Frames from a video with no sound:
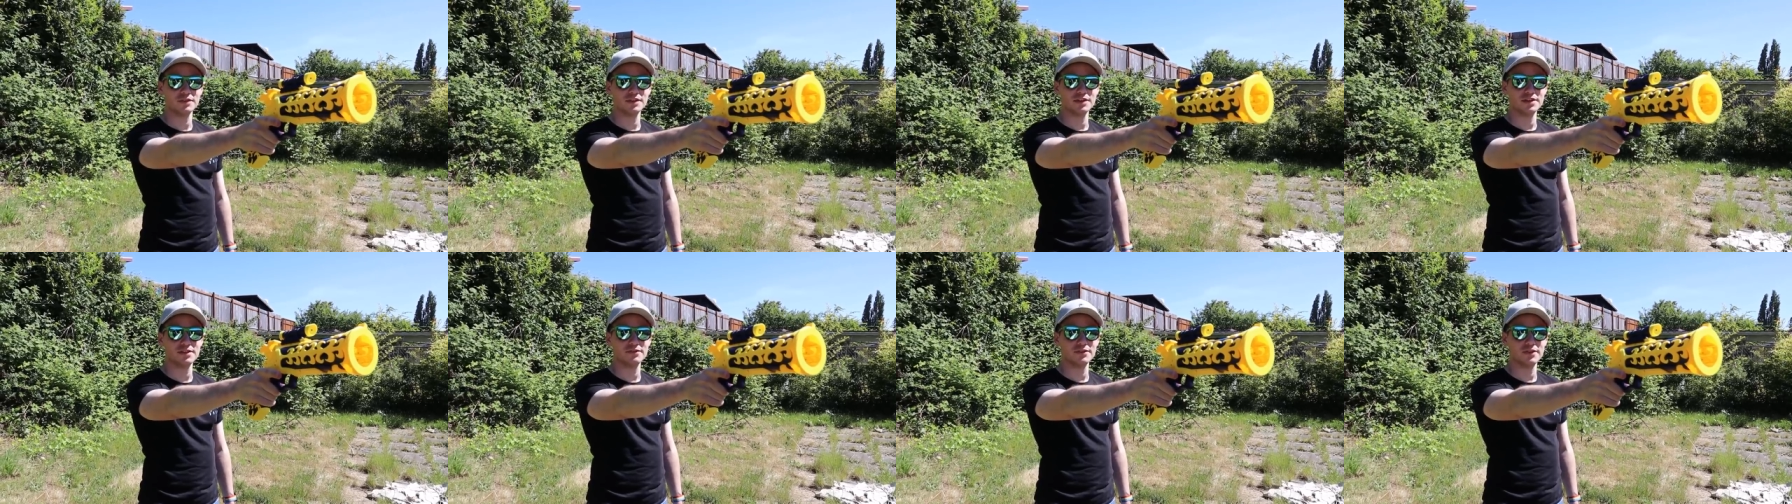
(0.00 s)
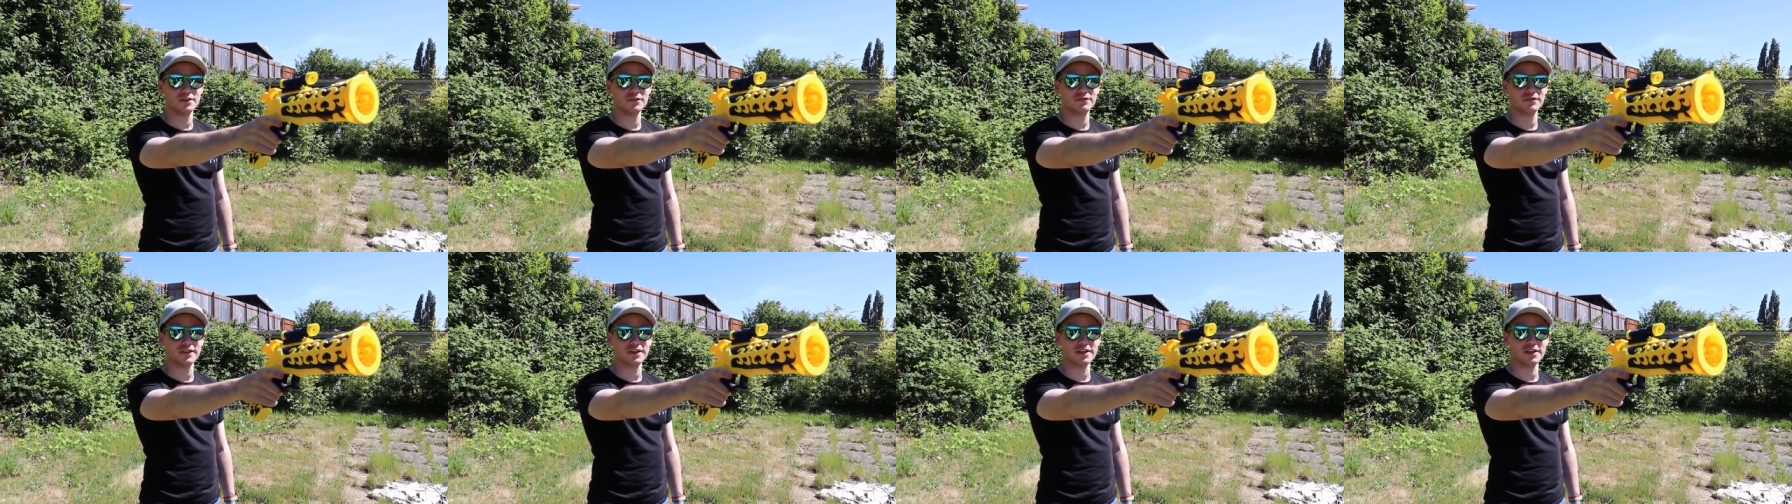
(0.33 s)
Leave
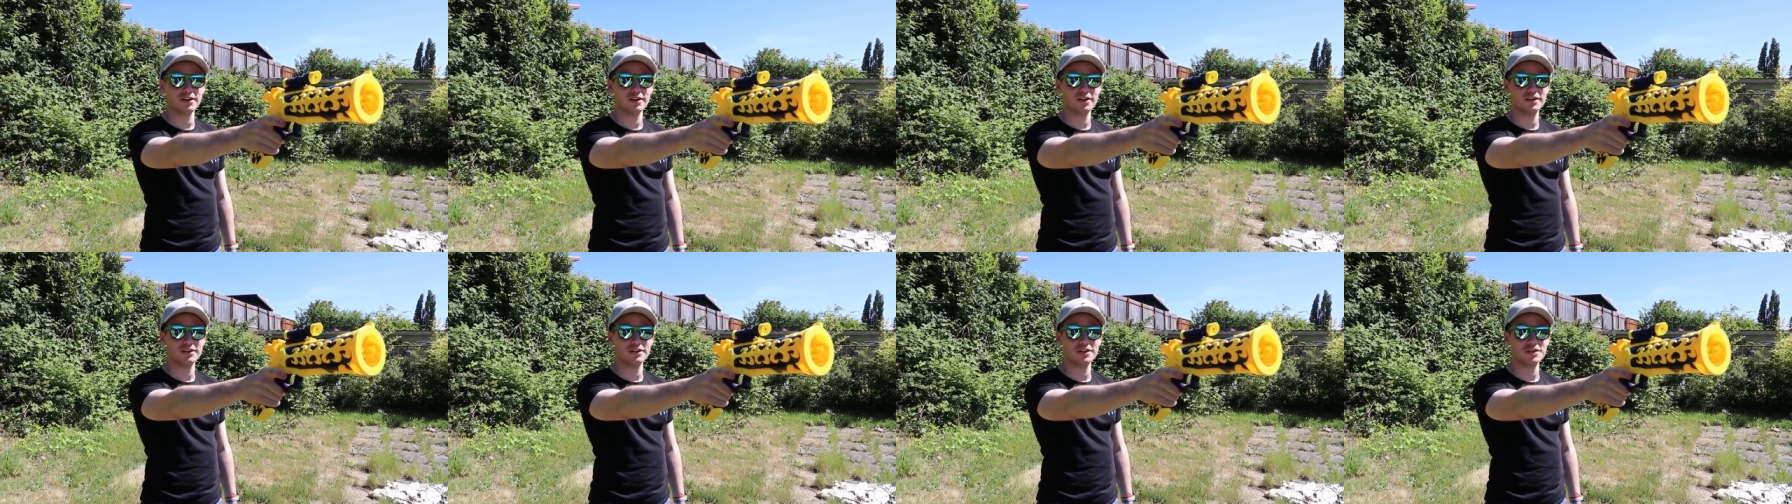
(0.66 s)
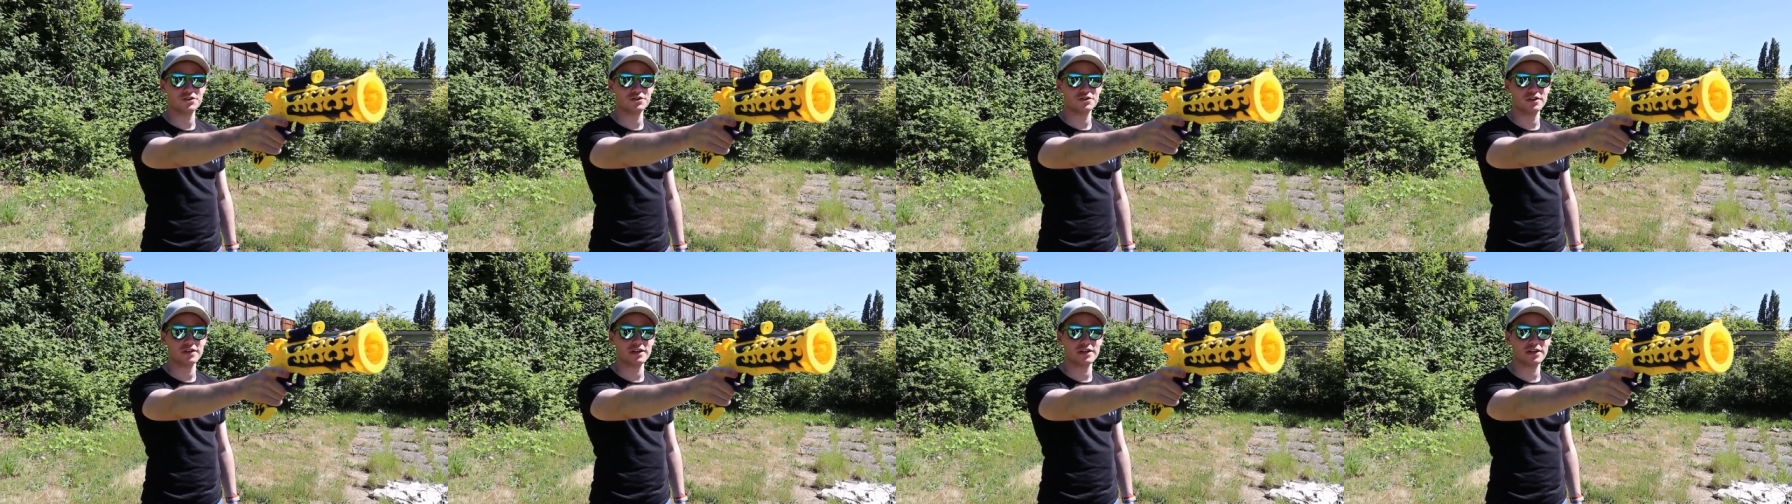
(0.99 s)
your finger on
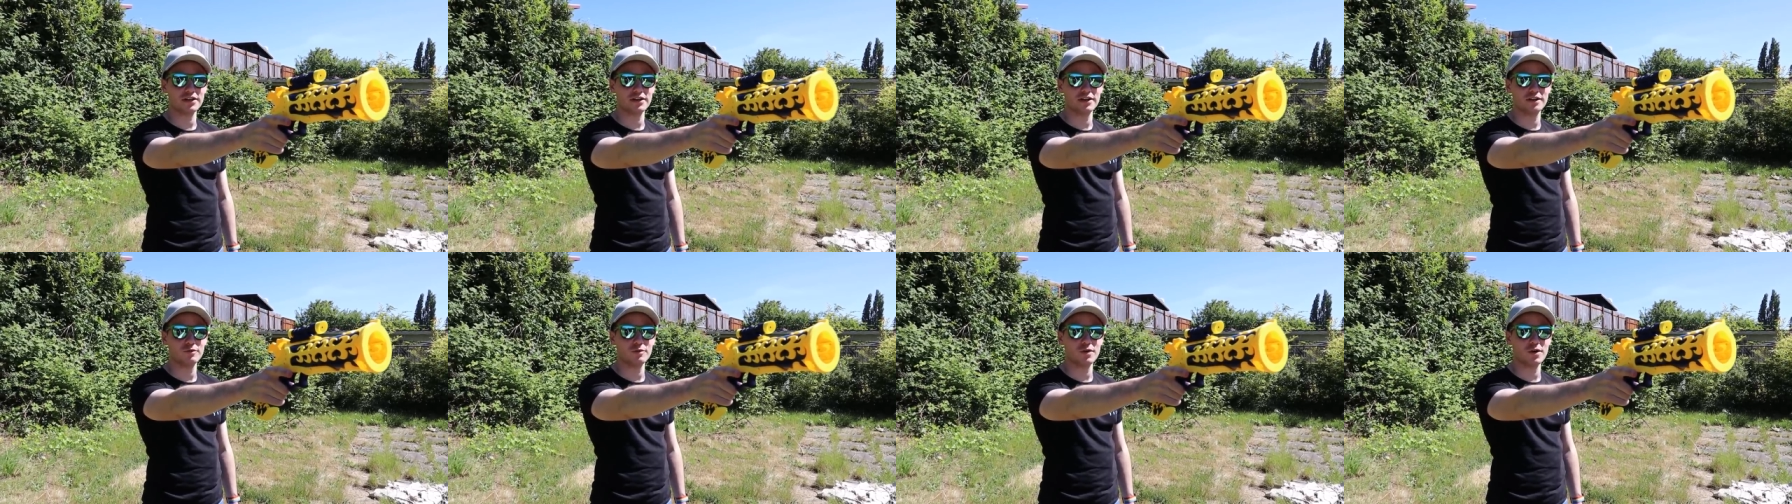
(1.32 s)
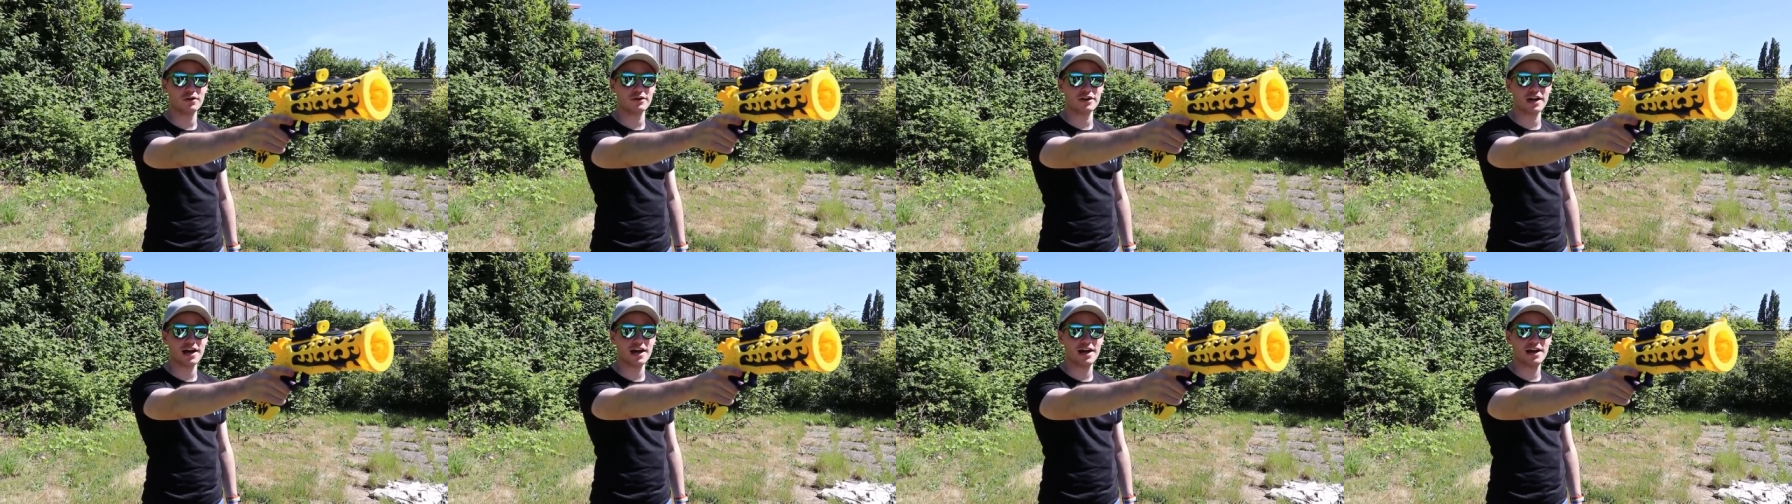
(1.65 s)
the trigger, it
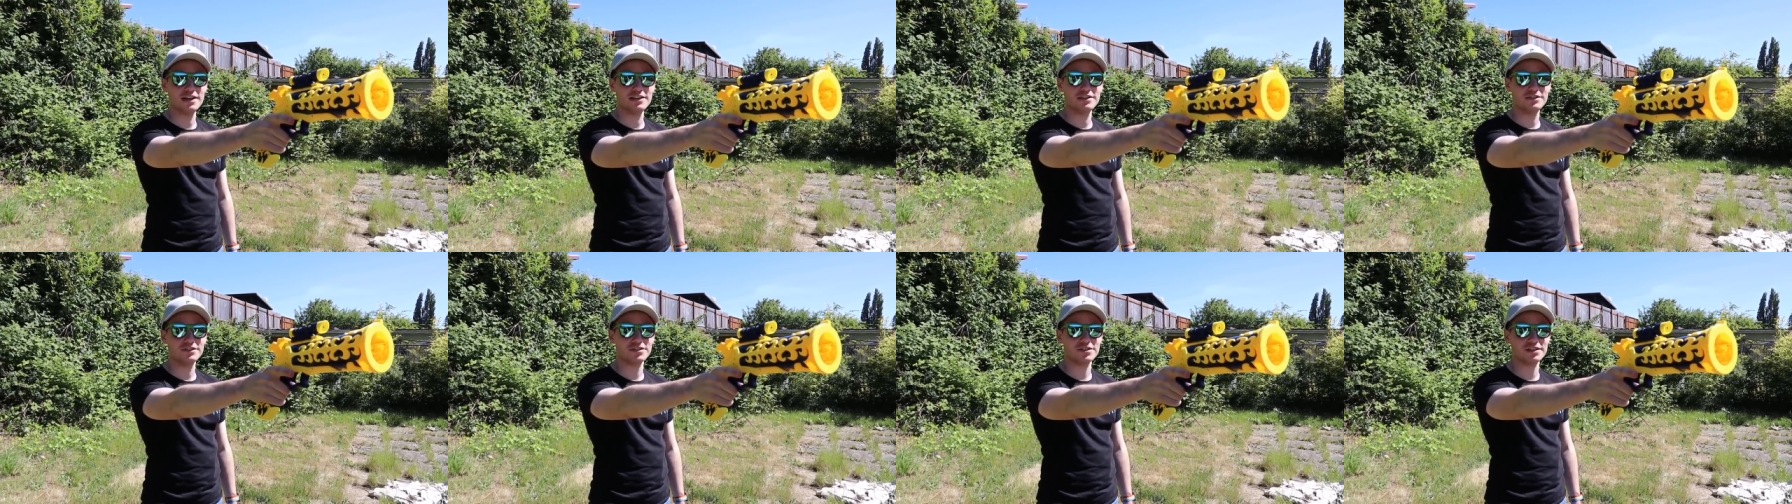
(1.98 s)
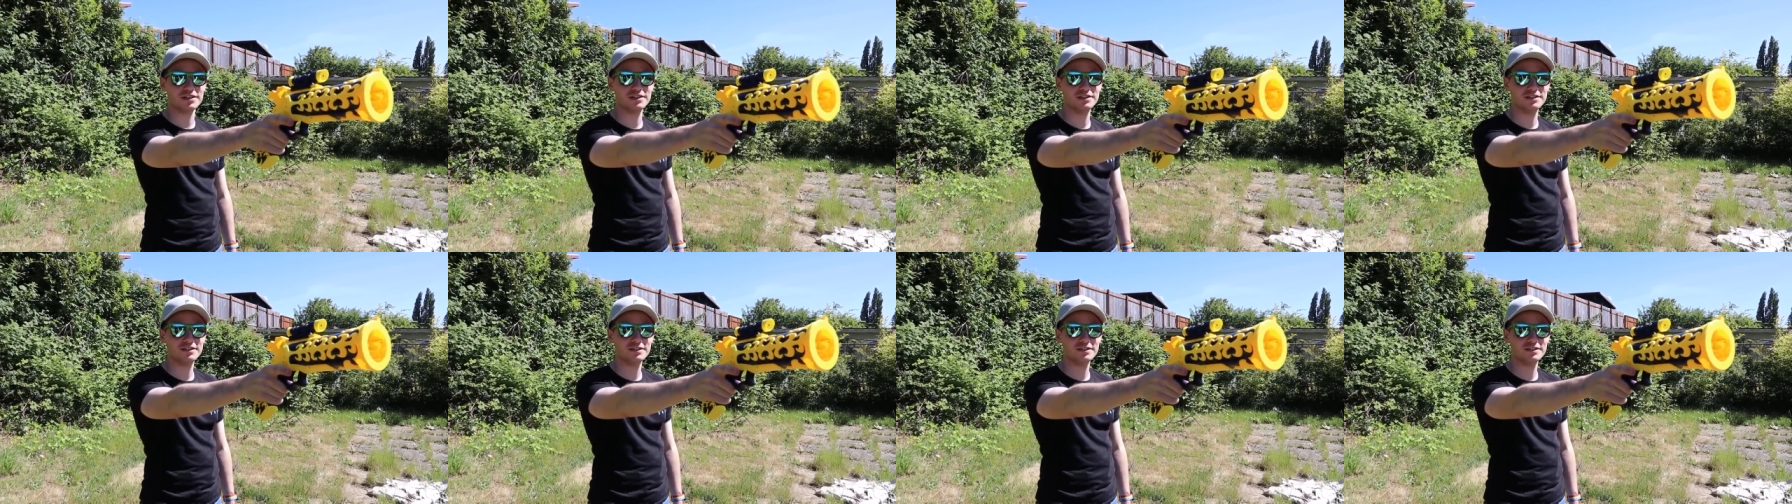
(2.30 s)
won't end!